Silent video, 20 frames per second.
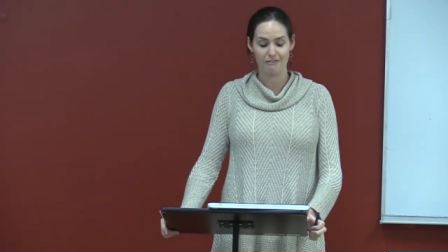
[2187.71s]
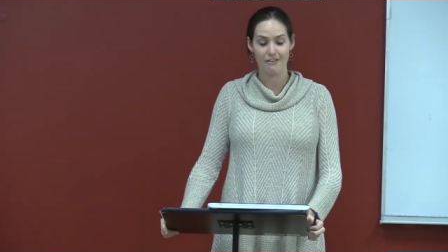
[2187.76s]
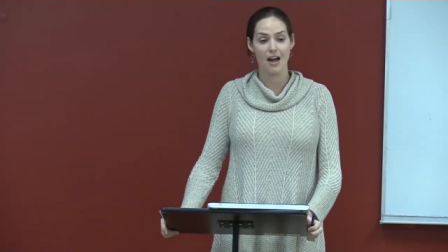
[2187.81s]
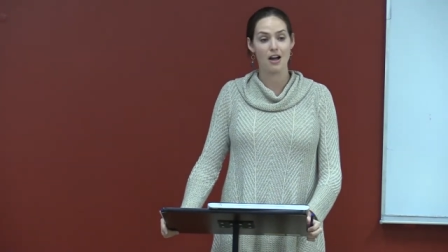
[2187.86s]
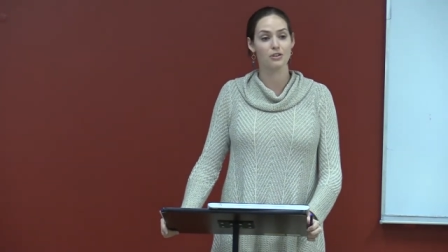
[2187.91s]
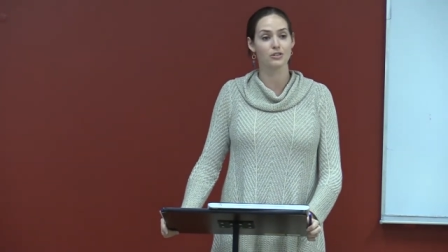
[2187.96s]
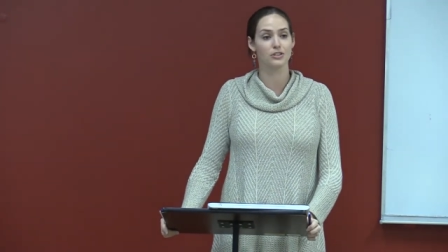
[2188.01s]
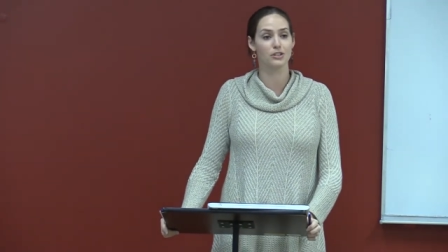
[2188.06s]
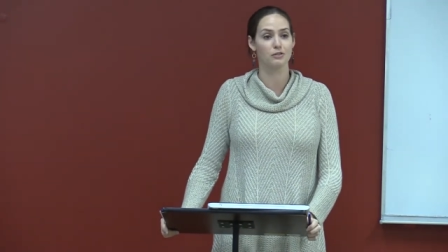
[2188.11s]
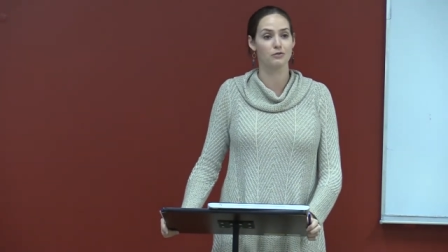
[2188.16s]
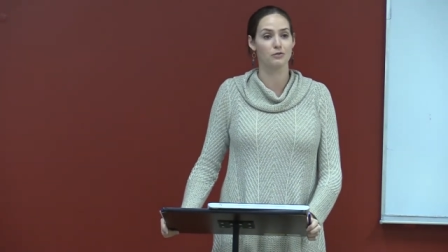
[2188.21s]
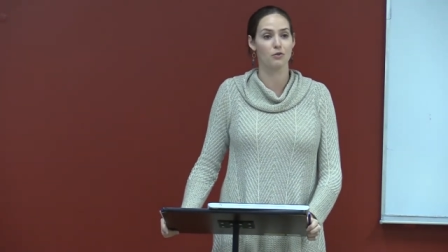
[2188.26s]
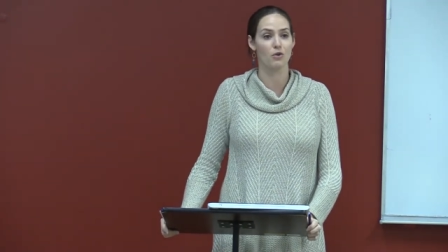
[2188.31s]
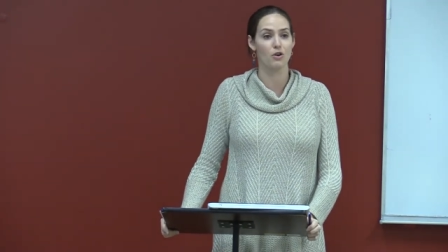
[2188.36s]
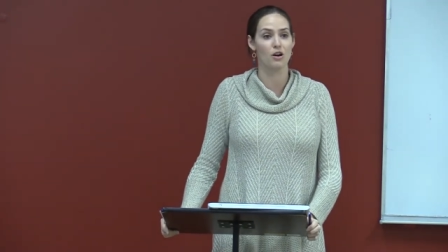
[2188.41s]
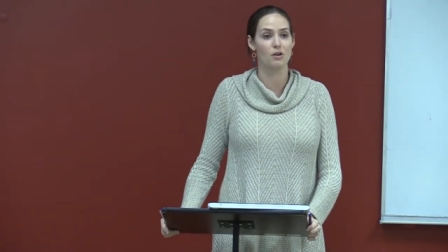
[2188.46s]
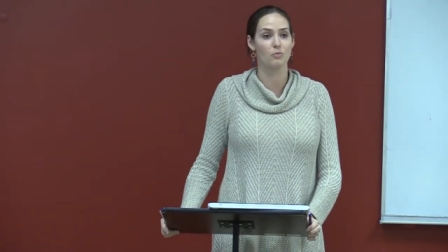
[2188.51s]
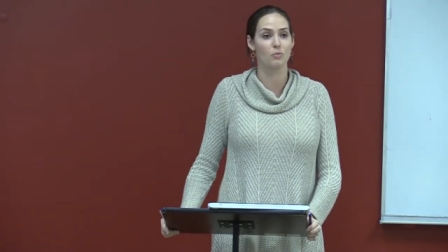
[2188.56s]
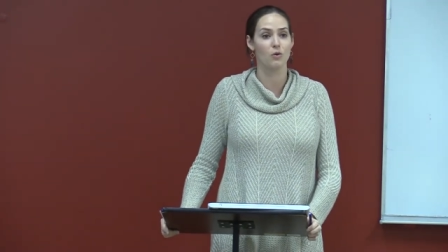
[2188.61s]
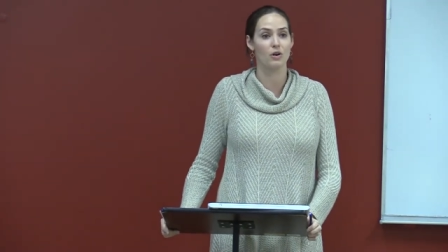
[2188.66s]
faculty
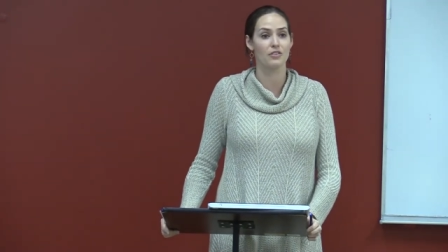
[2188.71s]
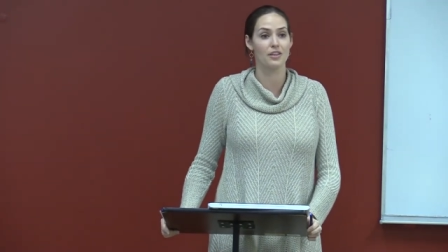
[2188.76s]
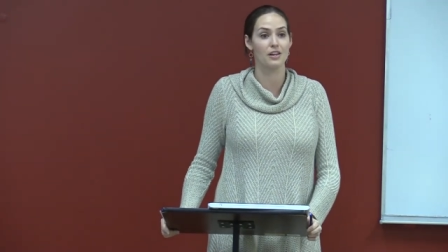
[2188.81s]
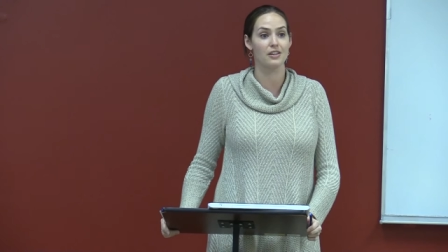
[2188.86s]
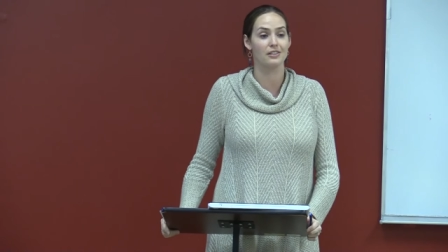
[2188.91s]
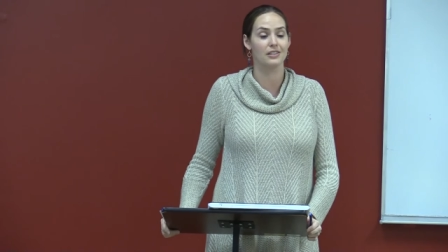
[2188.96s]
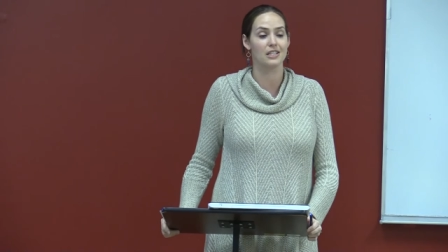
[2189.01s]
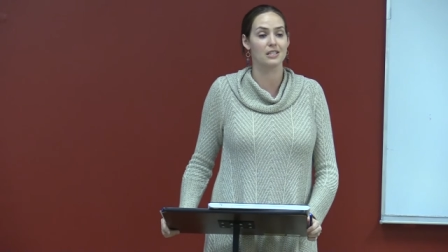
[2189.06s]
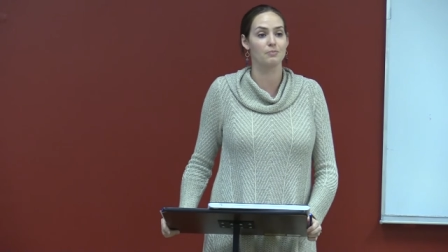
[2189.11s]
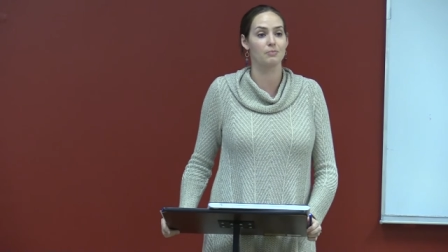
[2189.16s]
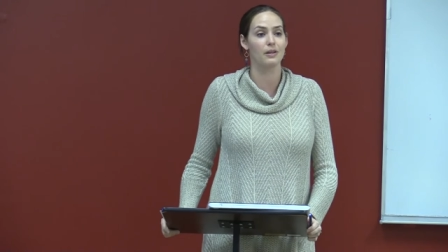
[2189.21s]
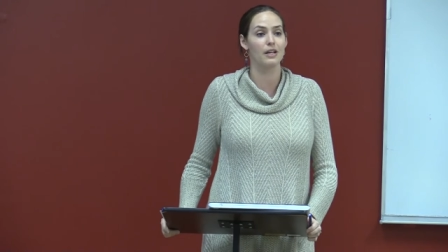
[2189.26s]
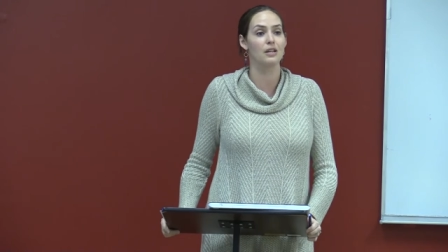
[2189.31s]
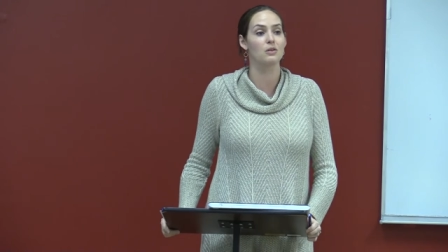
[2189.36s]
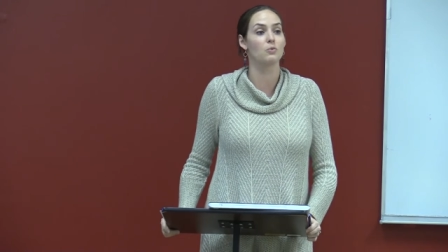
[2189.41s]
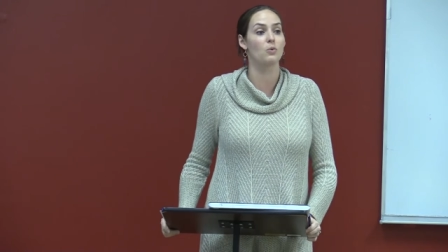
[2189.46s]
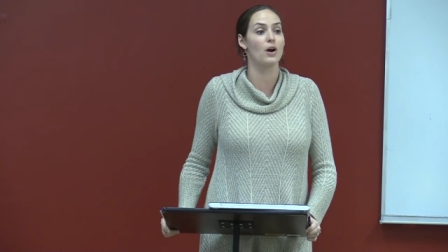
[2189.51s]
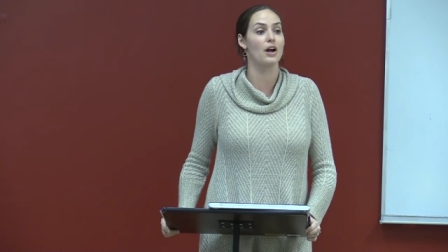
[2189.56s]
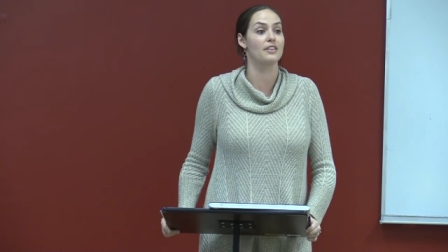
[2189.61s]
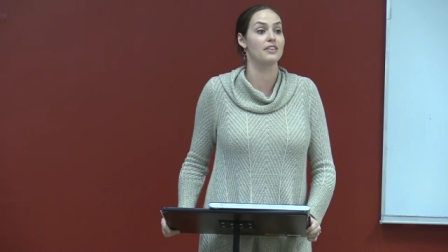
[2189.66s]
forum where they could
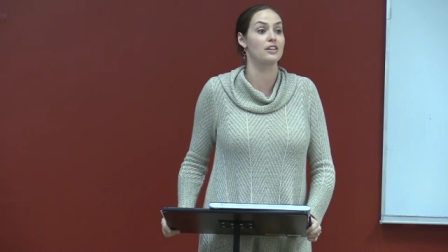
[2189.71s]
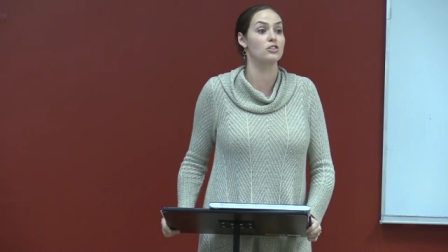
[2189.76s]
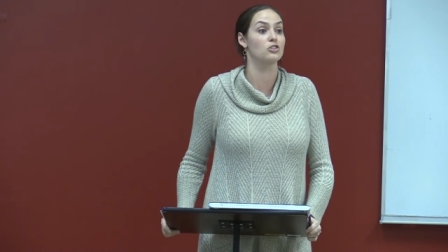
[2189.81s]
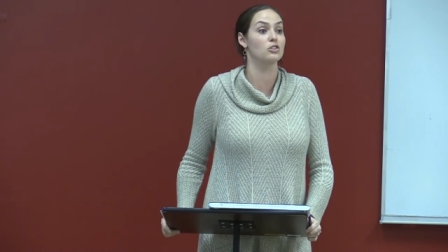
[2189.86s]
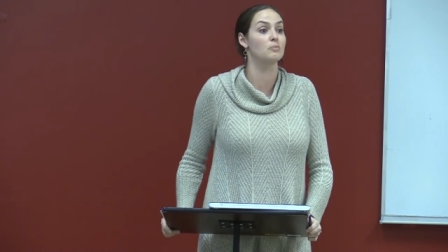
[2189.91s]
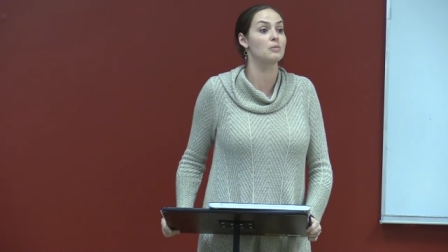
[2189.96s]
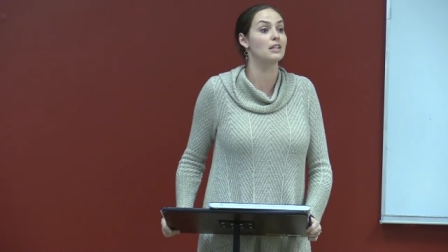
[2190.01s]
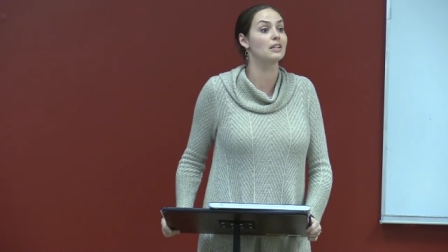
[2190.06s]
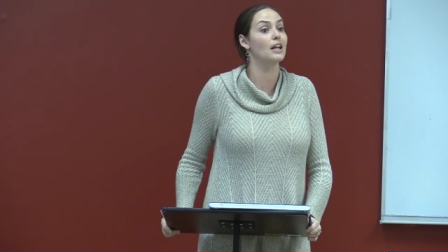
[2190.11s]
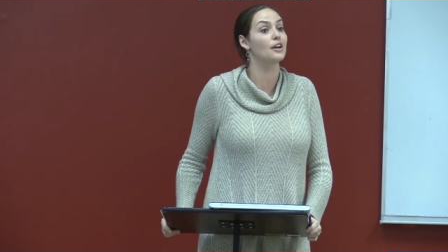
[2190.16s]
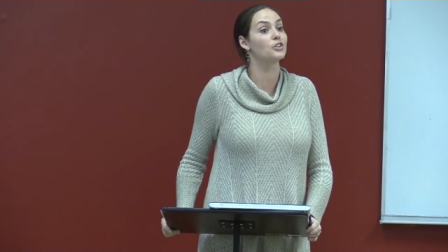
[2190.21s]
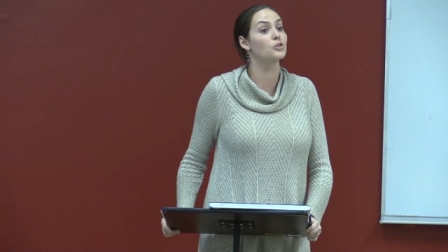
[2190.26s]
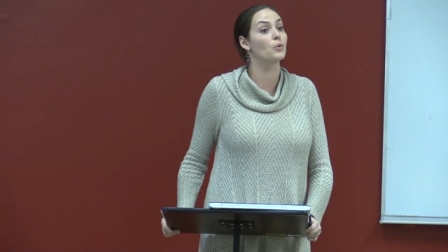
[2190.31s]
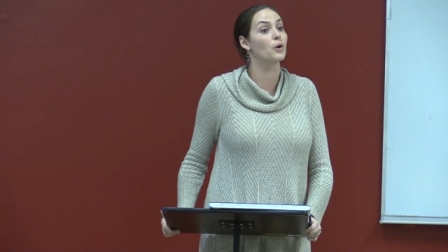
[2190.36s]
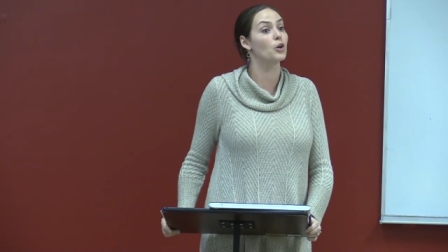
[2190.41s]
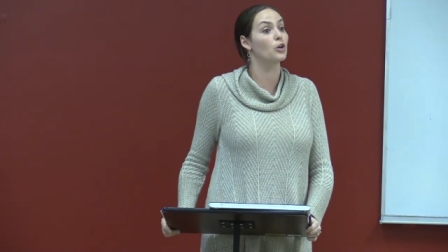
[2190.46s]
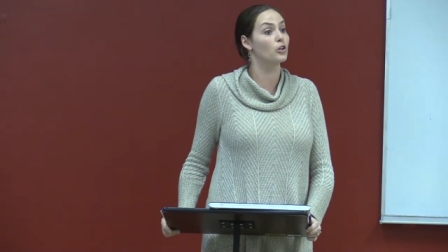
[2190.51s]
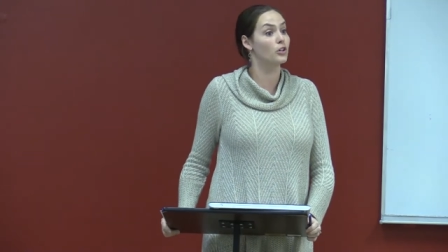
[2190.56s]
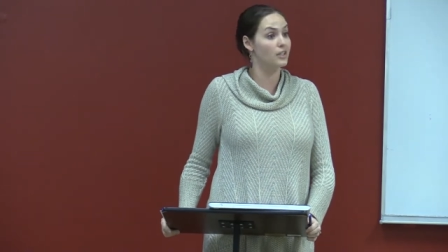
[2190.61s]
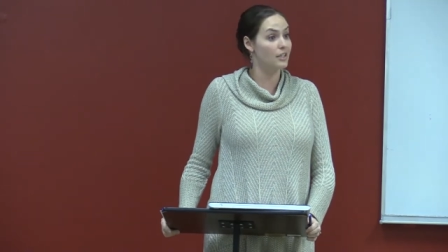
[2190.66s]
explain why they should be allowed to
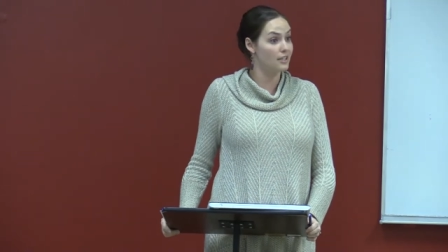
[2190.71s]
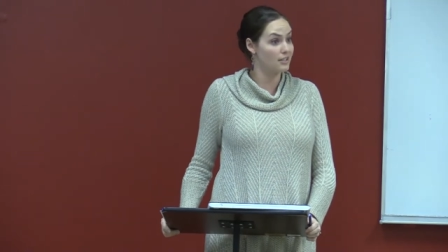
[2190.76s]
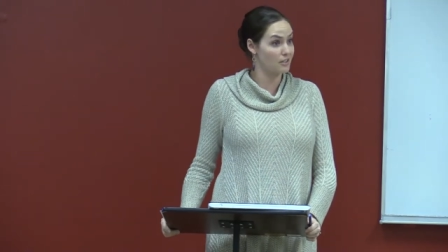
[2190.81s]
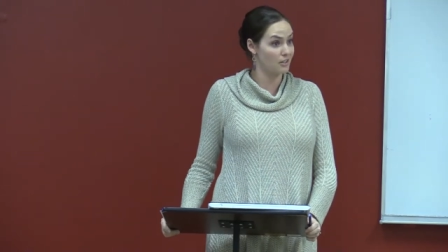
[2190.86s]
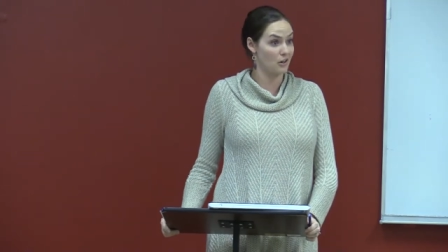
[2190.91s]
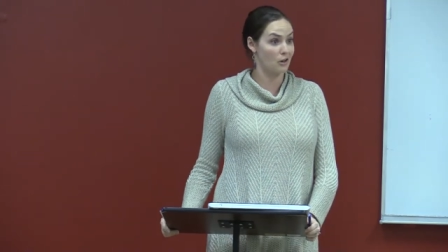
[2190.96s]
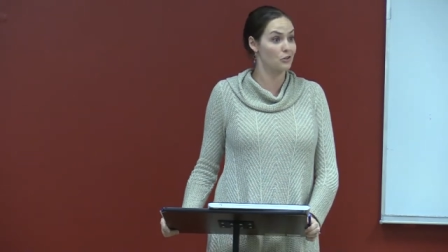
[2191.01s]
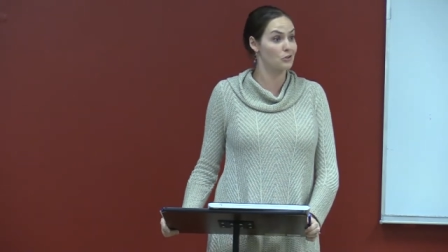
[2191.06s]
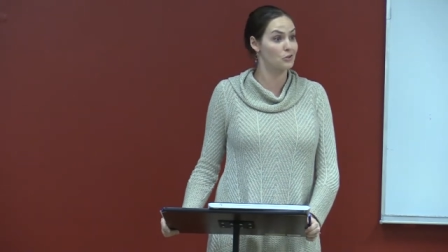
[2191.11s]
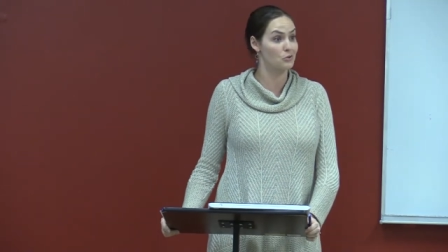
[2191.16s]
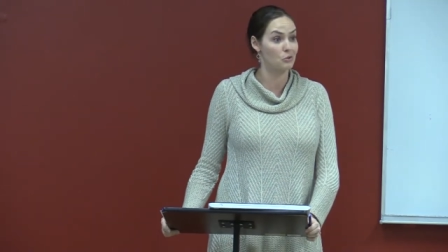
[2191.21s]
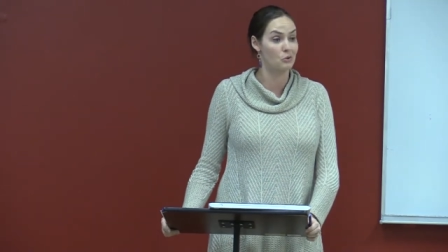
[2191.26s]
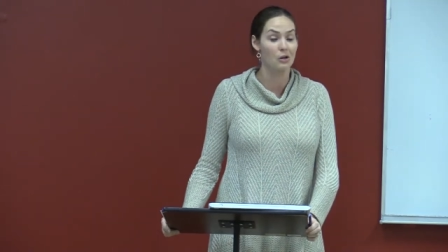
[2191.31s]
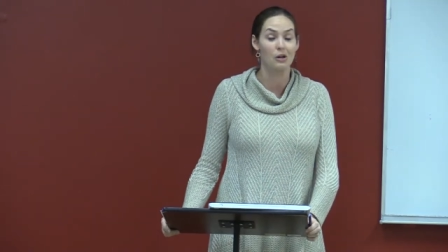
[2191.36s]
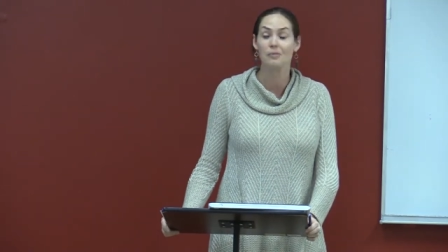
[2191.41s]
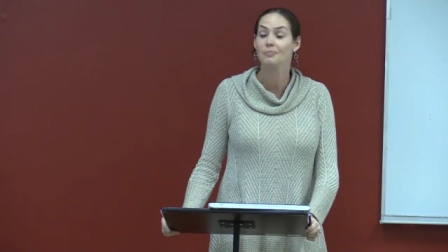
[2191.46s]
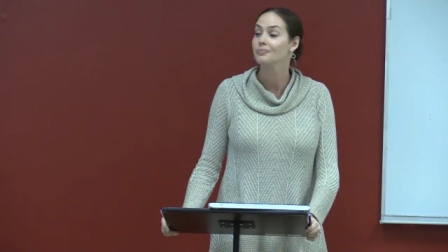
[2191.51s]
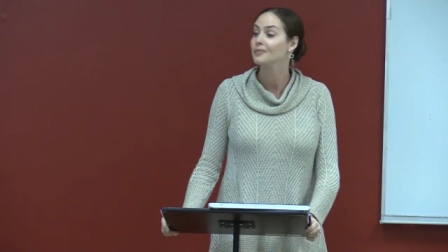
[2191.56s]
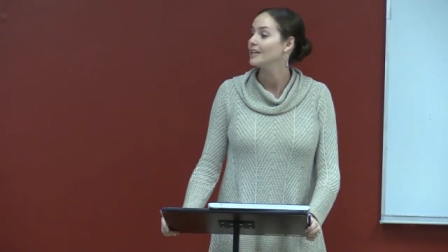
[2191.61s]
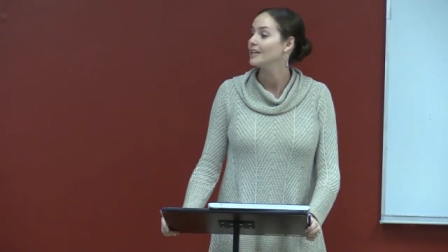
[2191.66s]
wear hoodies at our school.